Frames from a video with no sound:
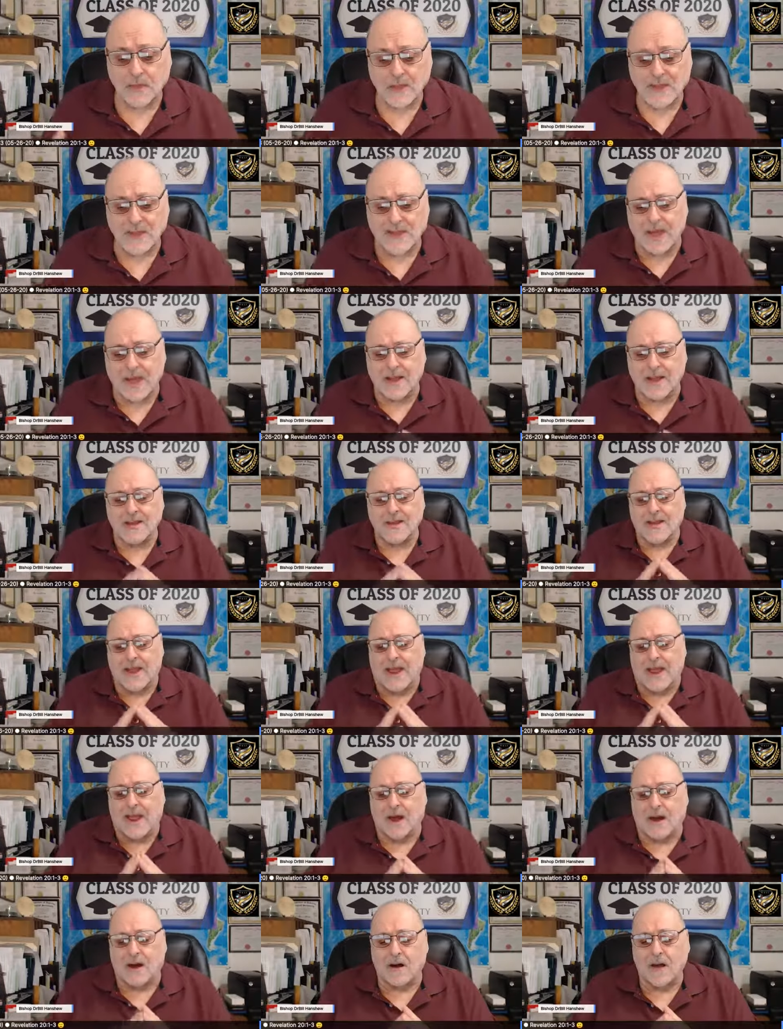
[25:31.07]
yet
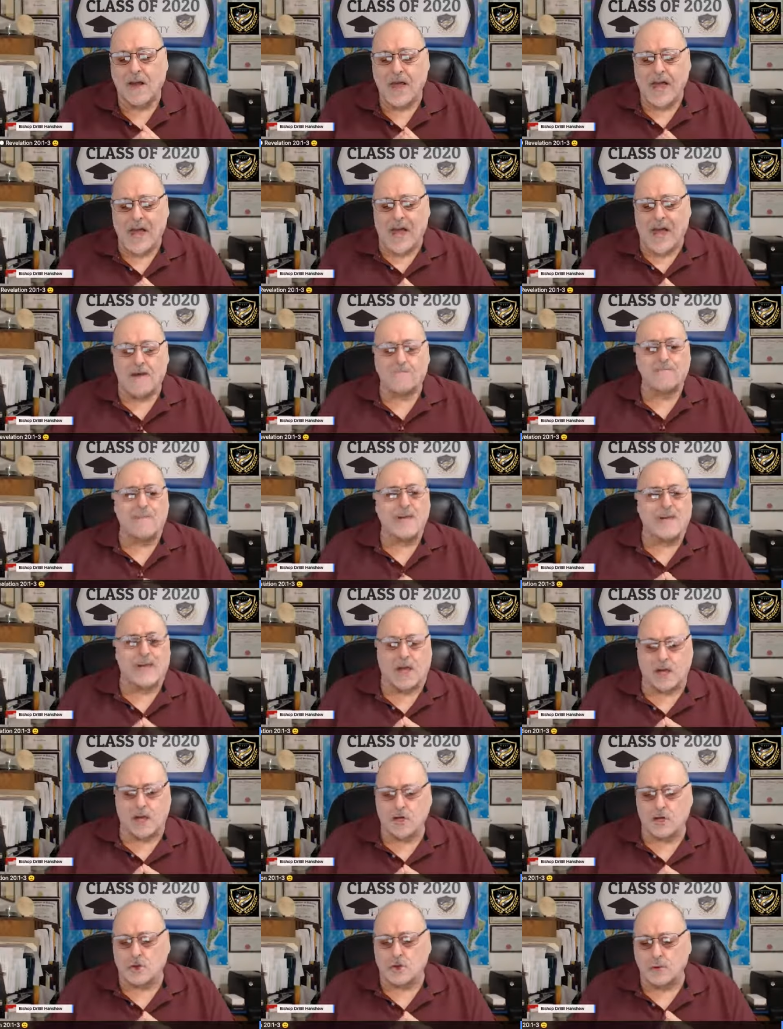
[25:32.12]
now have
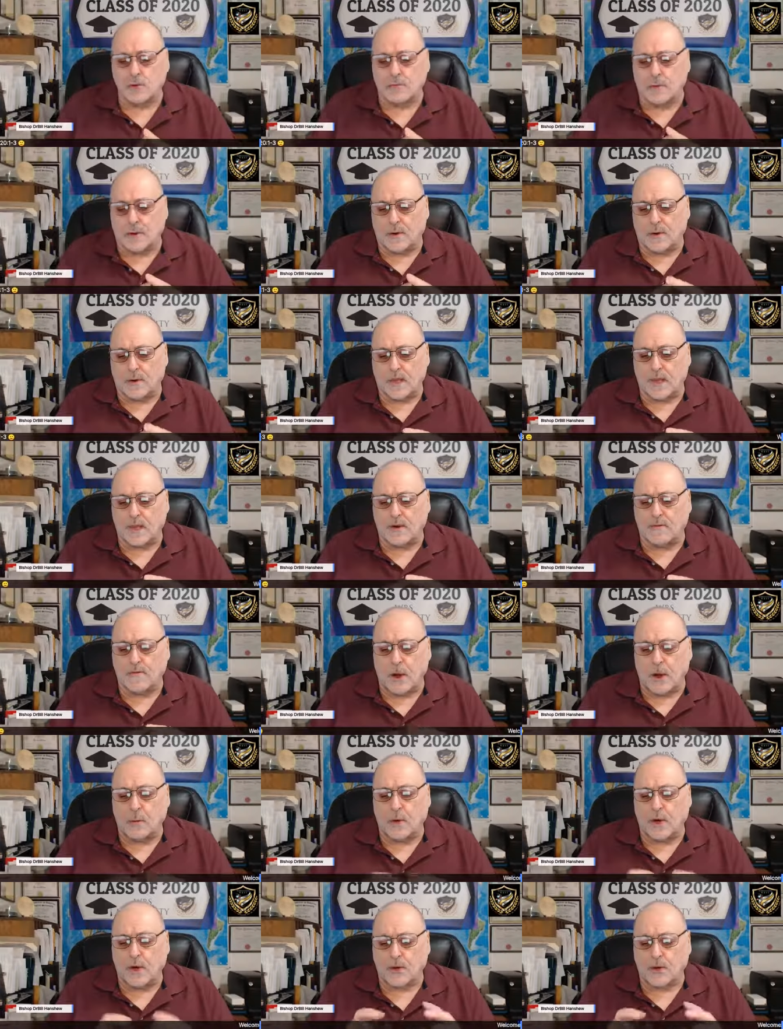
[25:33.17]
begun to believe
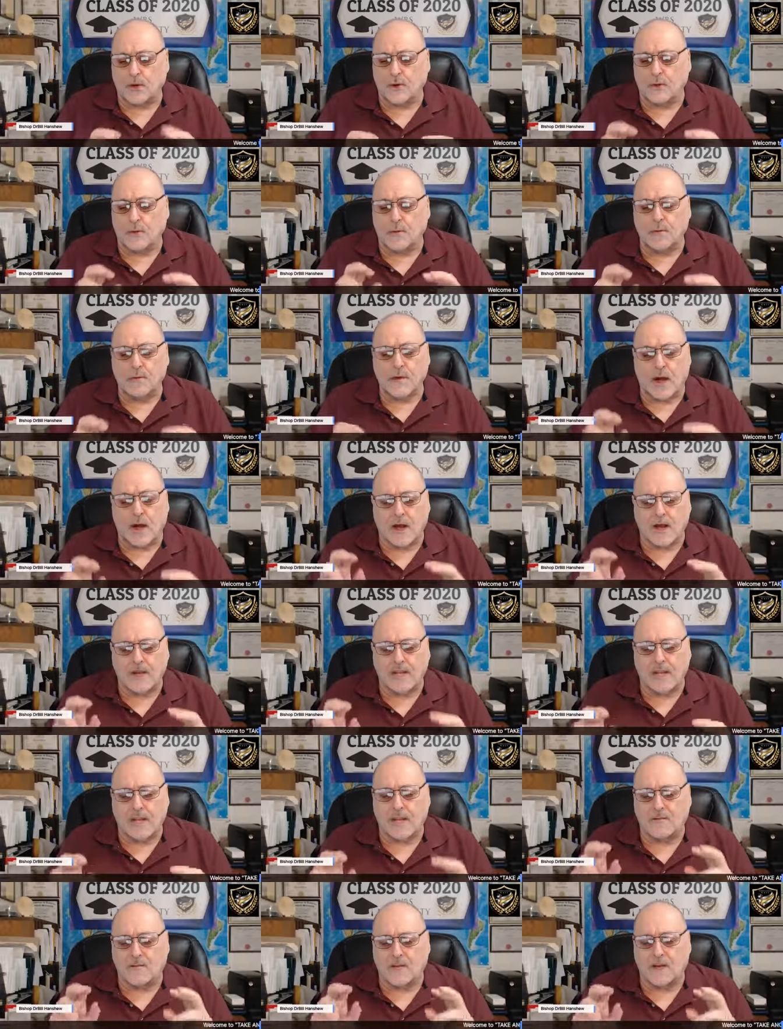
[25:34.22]
that we do not
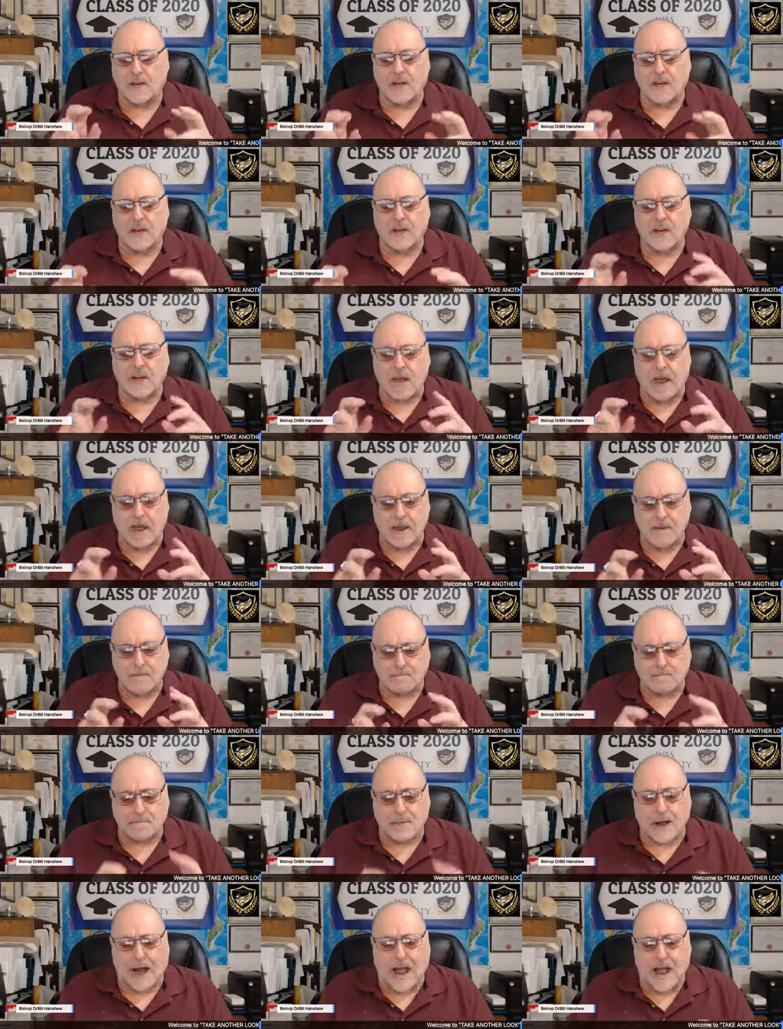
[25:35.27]
even need a
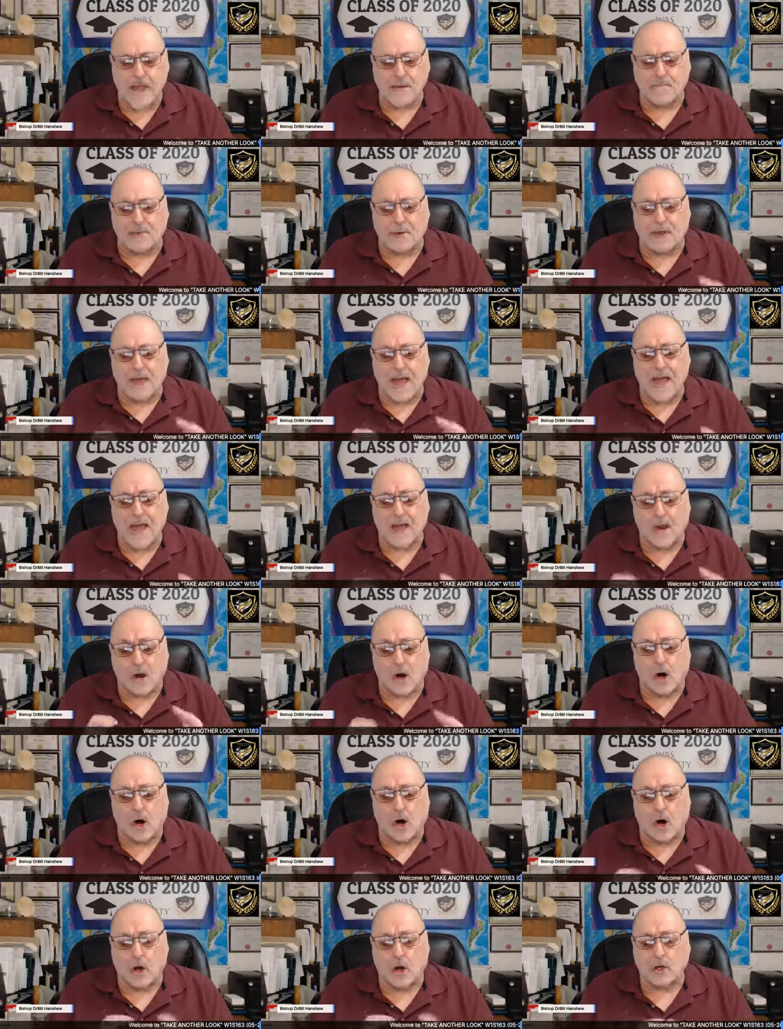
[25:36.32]
bible at
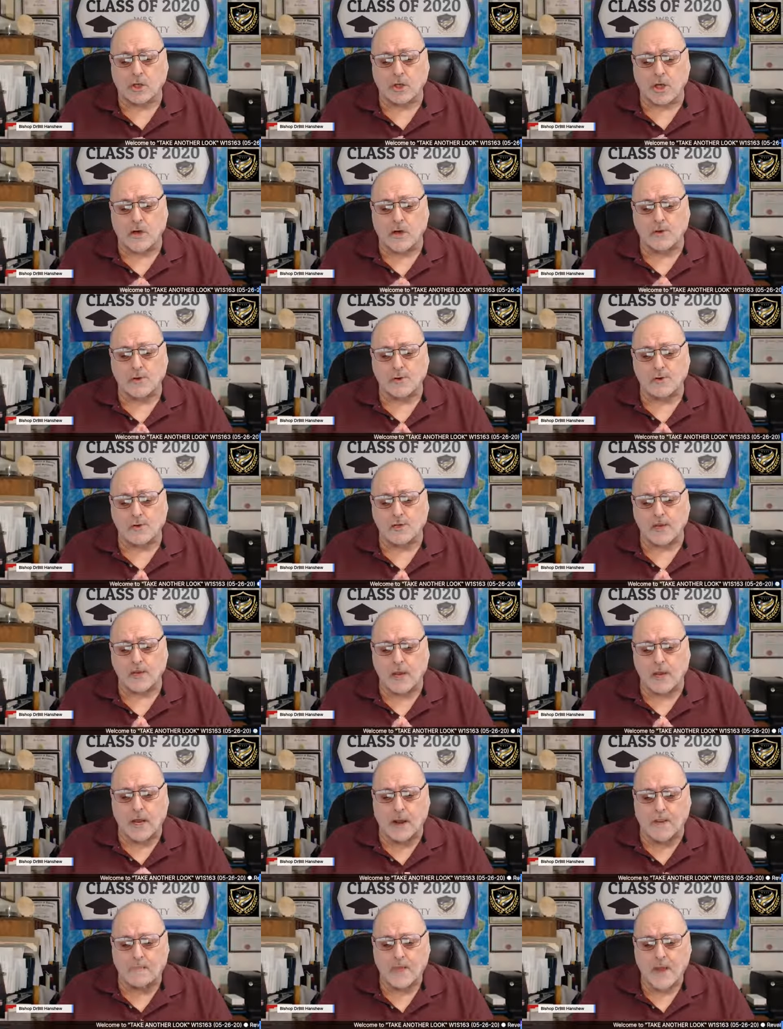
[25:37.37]
all to
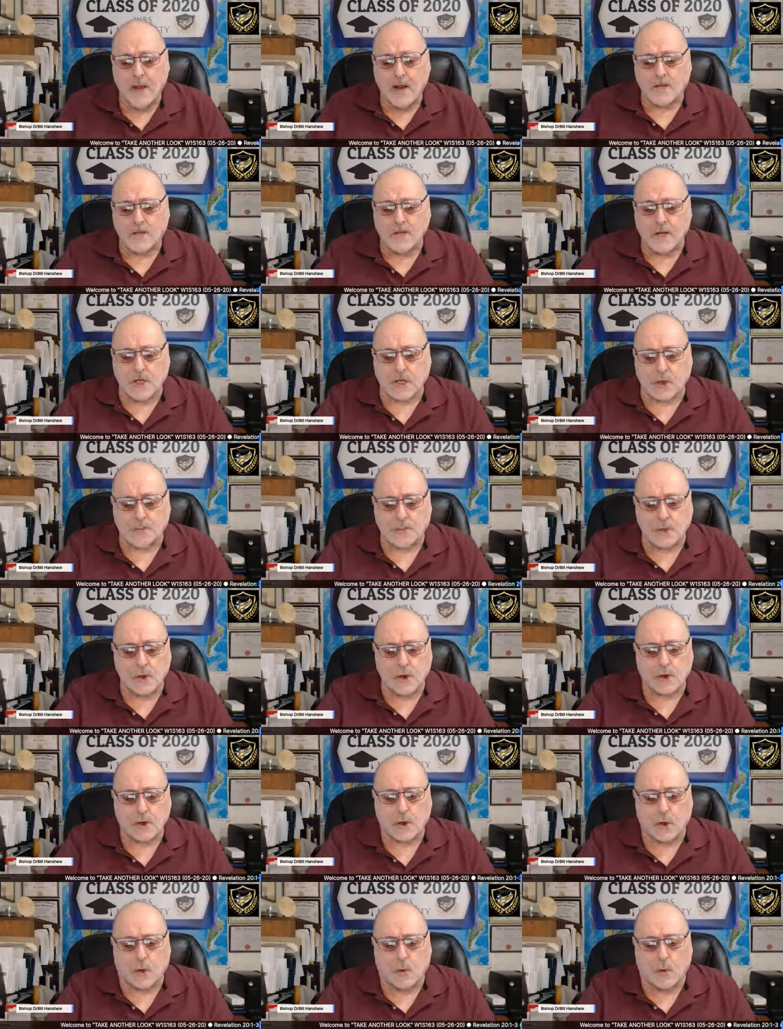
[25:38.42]
understand the
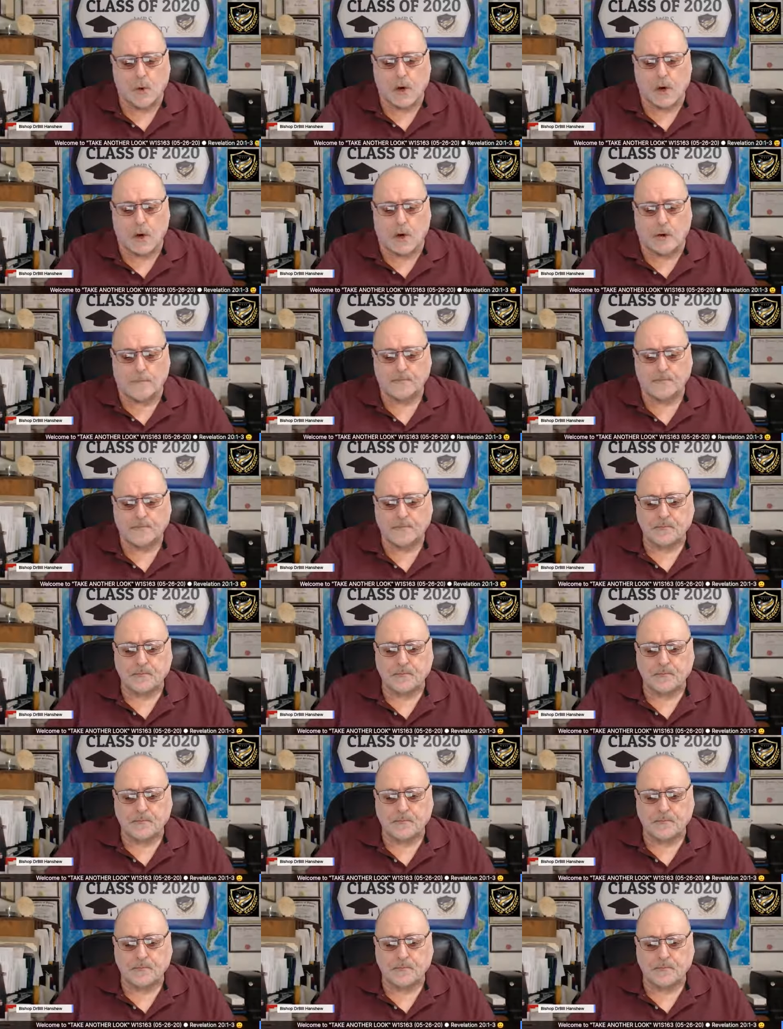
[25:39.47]
spiritual world